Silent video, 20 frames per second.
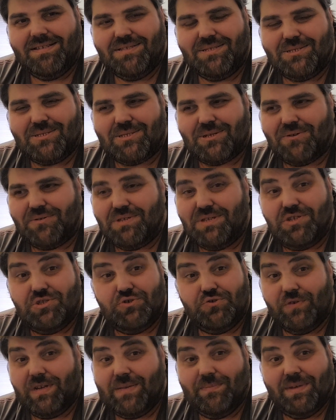So you're
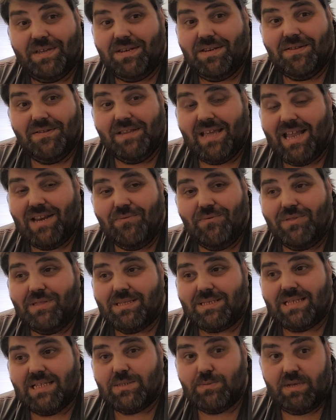dreaming. Anyone
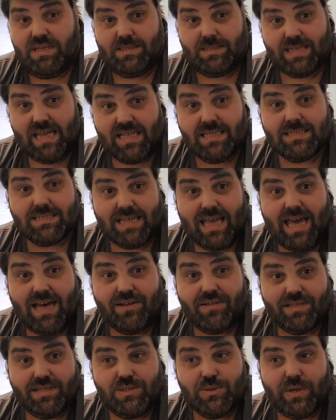that sends me it's set and
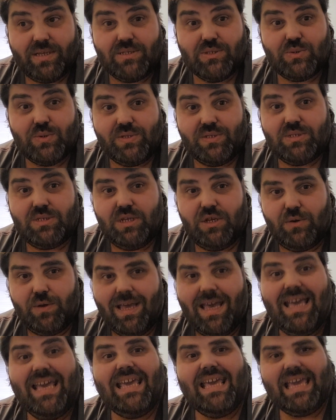sail in 2022,
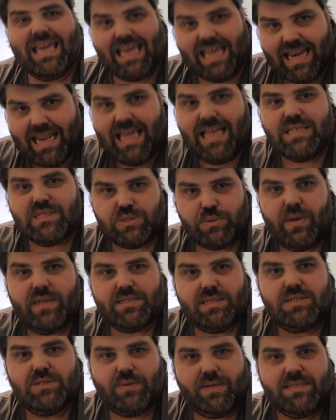it is
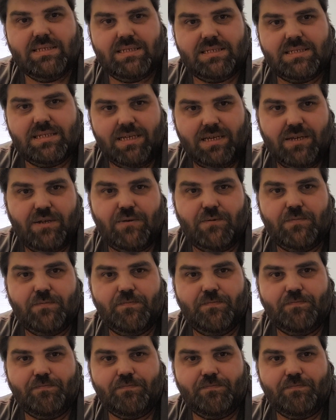2022.